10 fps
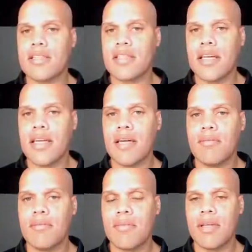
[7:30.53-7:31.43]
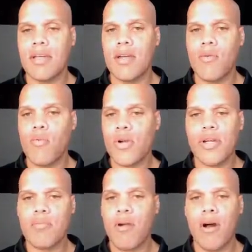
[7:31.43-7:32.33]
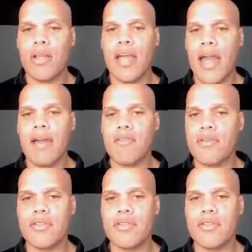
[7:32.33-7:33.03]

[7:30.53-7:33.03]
layup, we're going to probably average